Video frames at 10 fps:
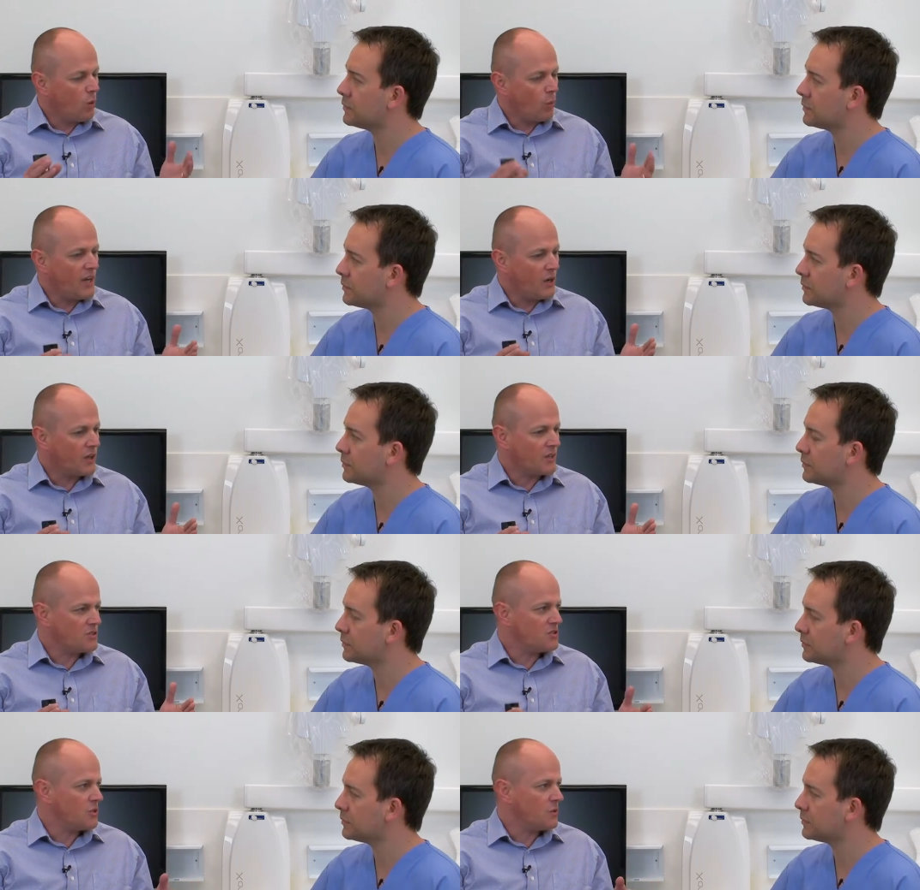Speaker 1: what we're
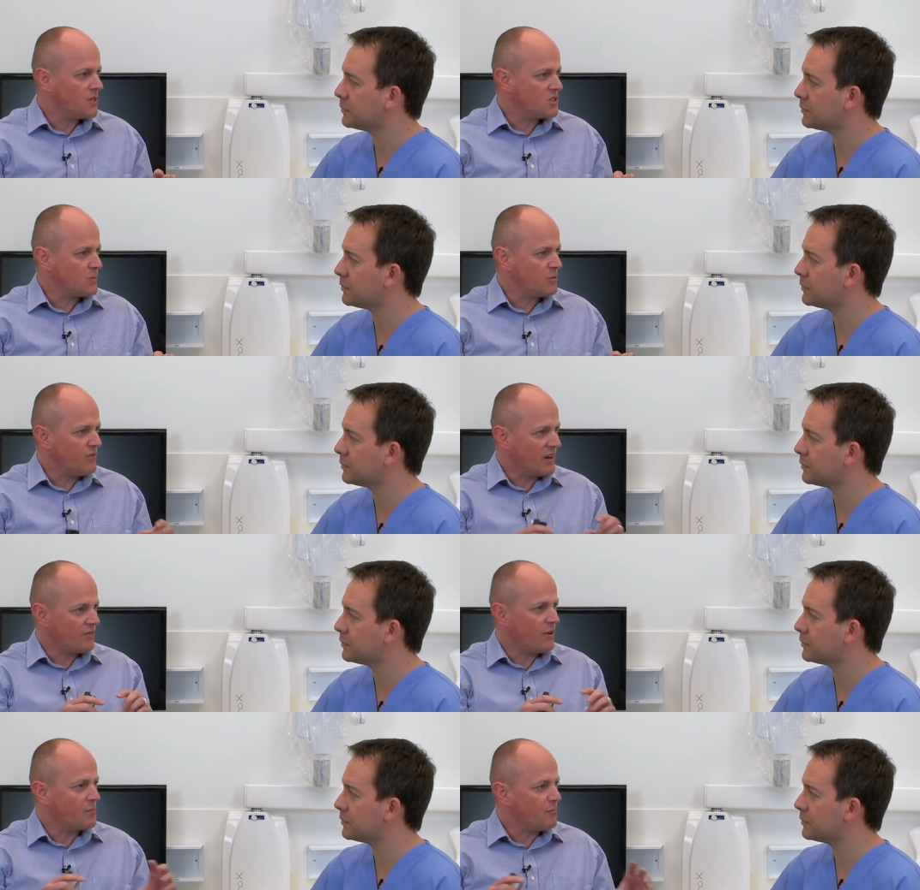looking to do is to
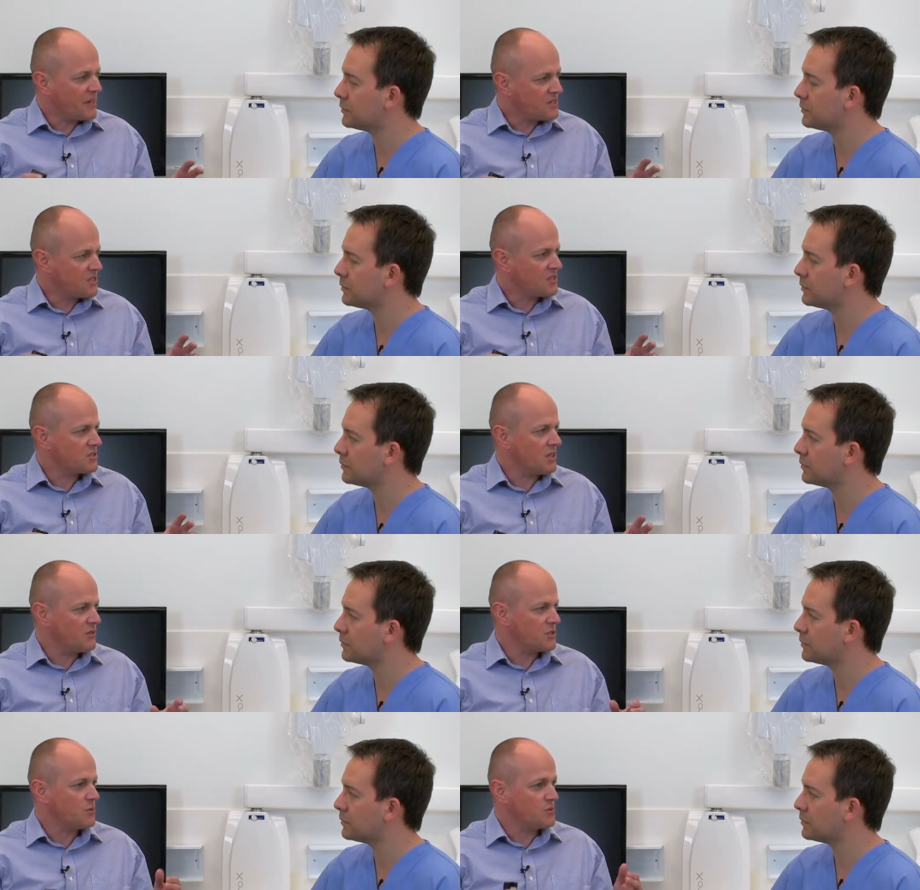provide a very basic
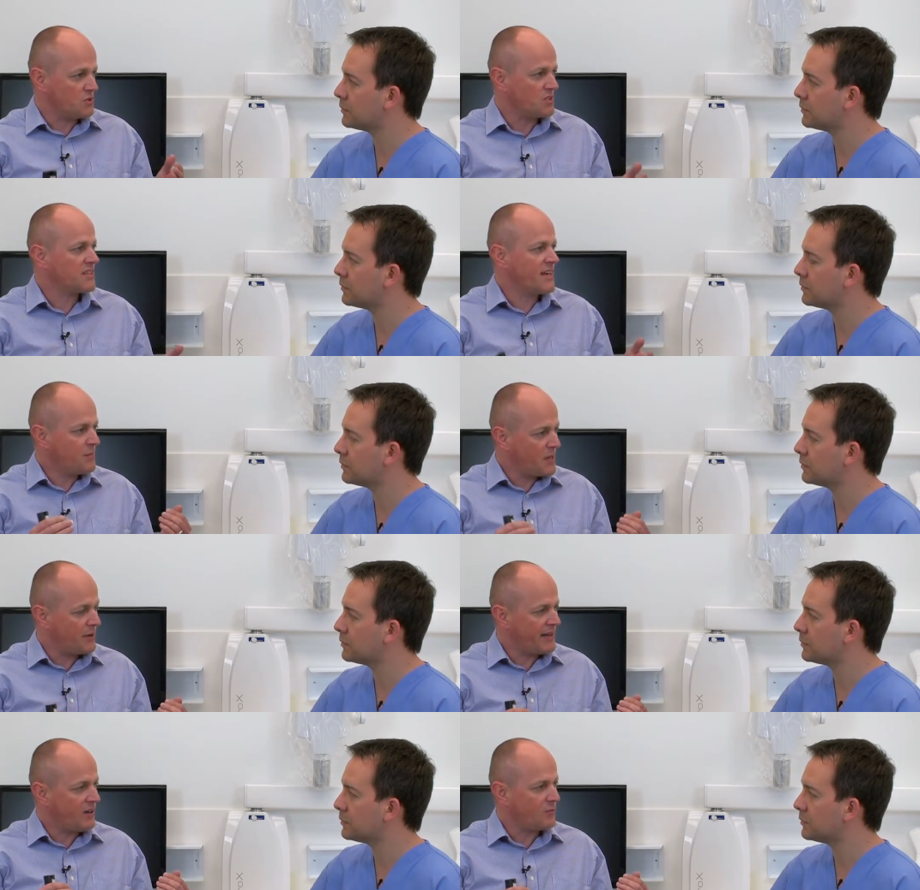service which will just get
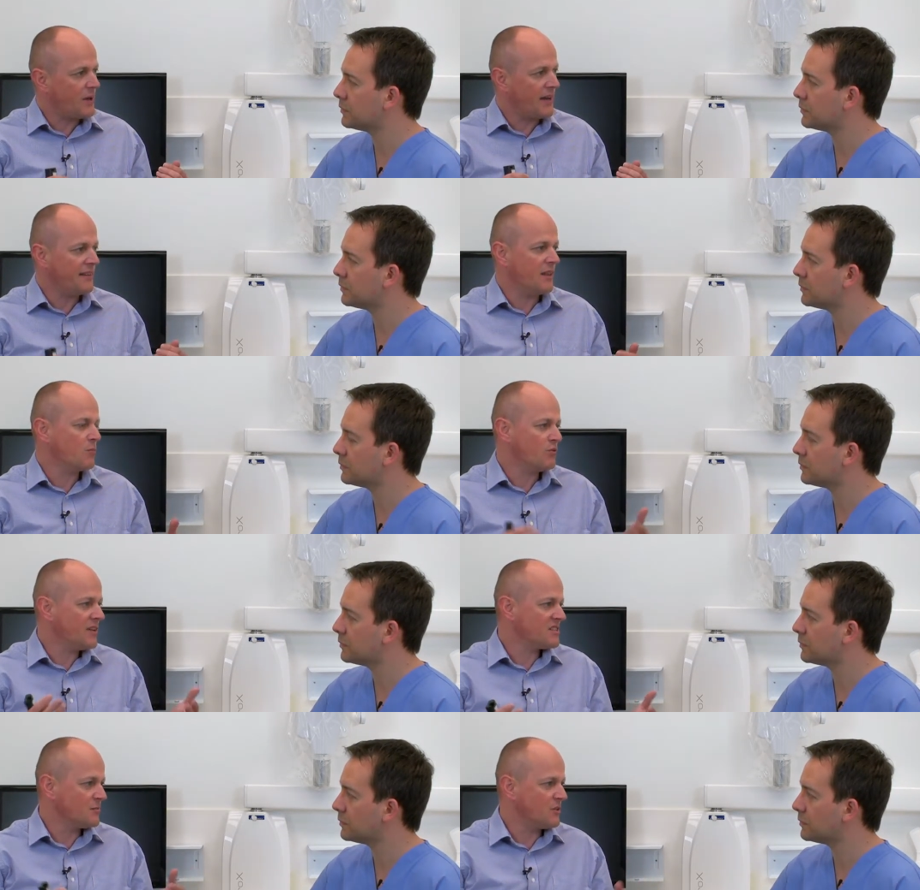people out of pain and then
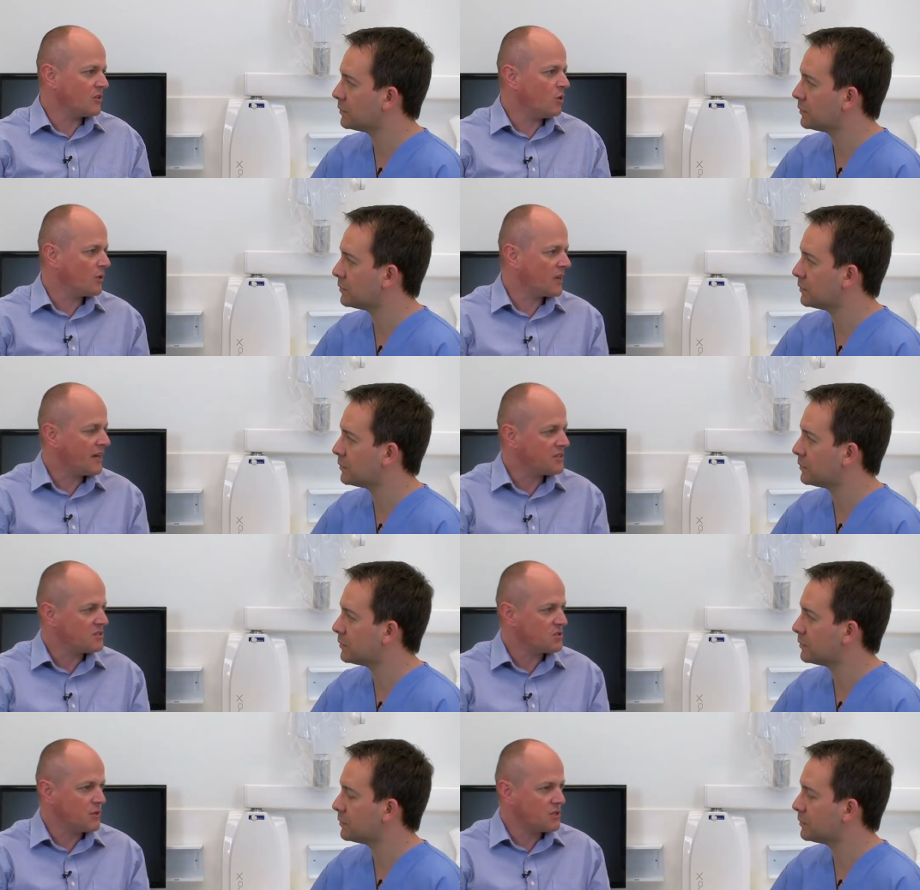prevent some of the
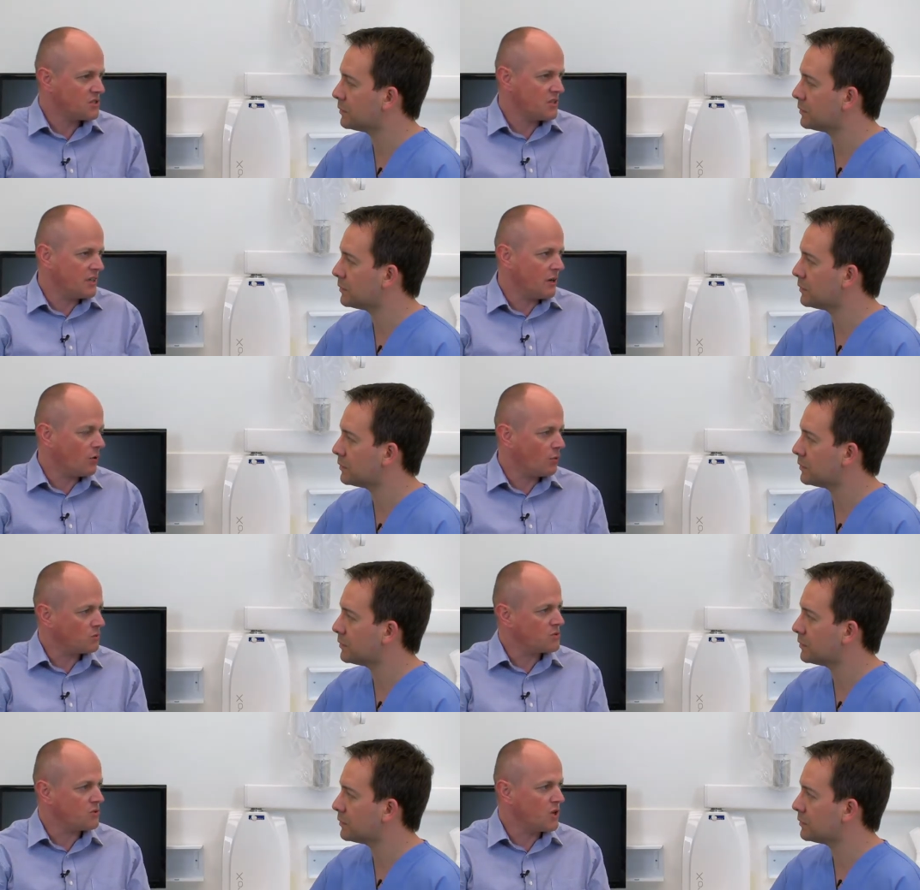complications which you know
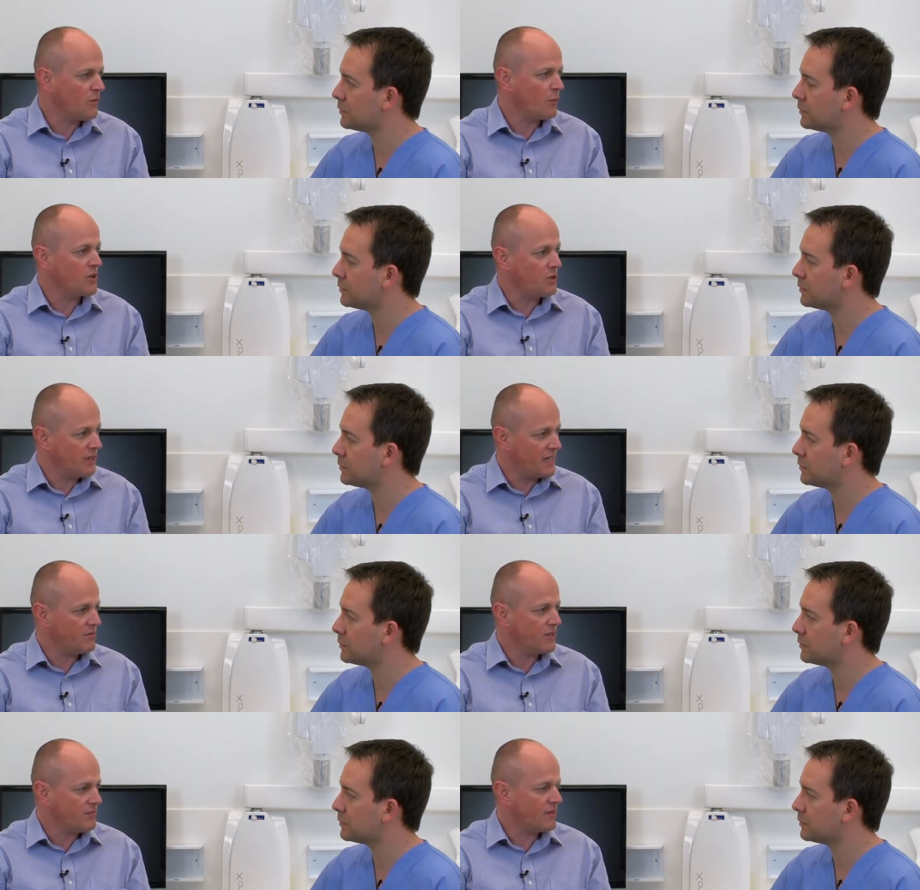are all too common when you
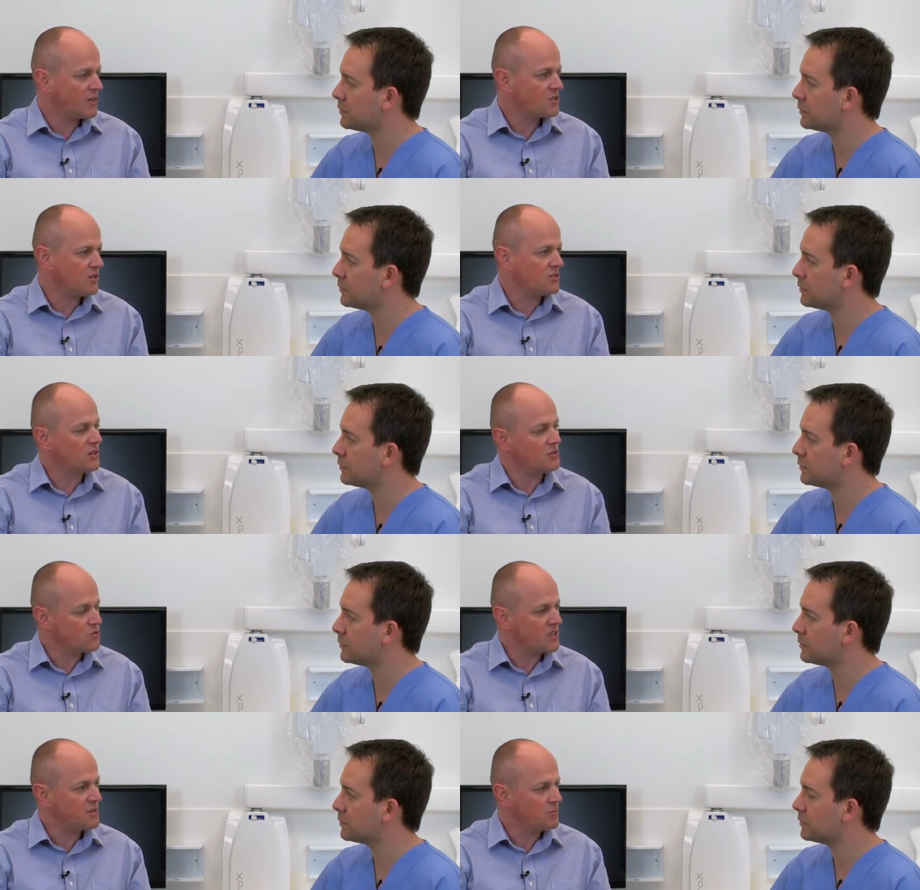leave an infection and
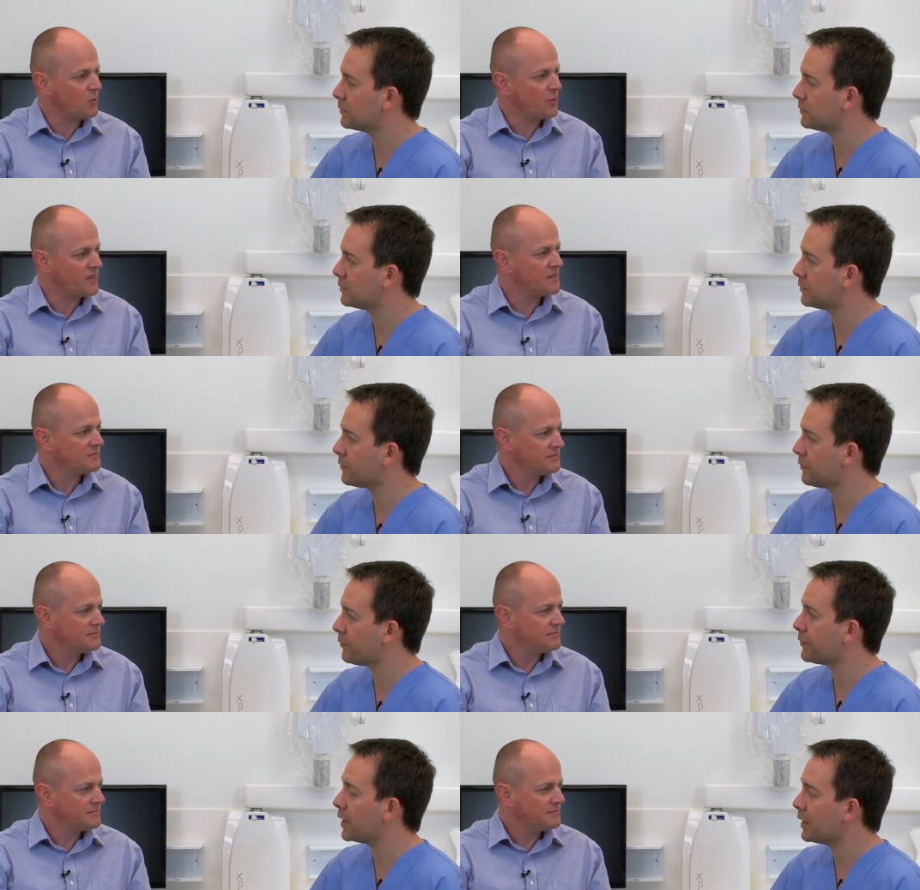don't treat it properly.
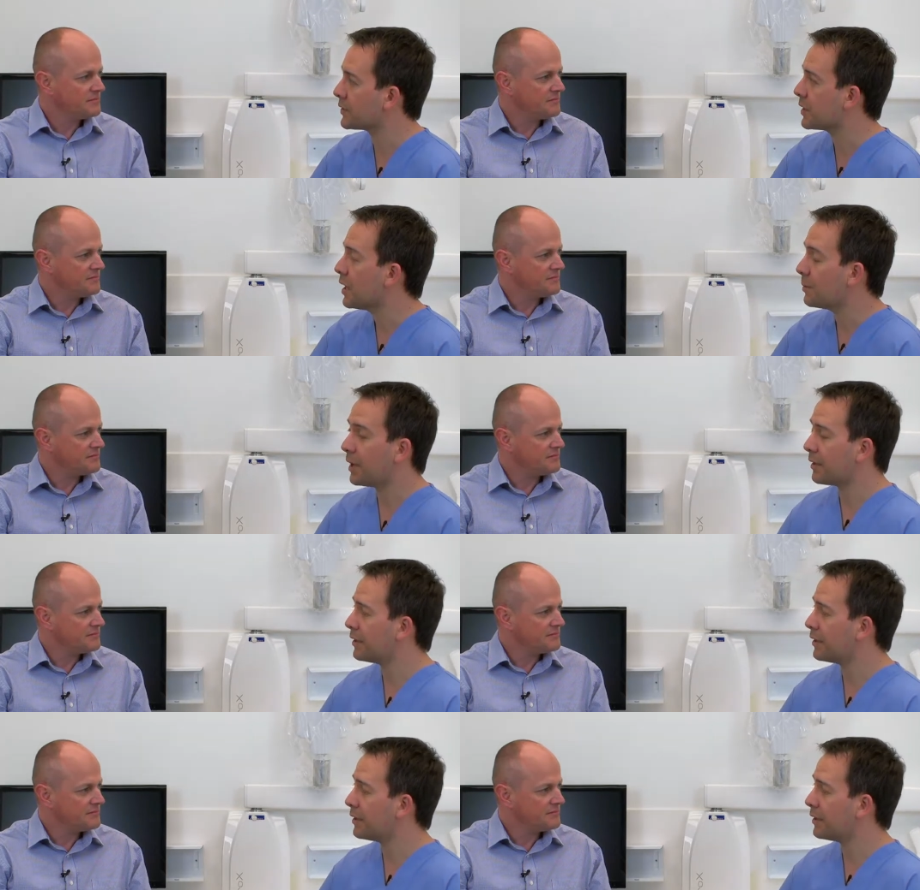
Speaker 2: Nice. I mean,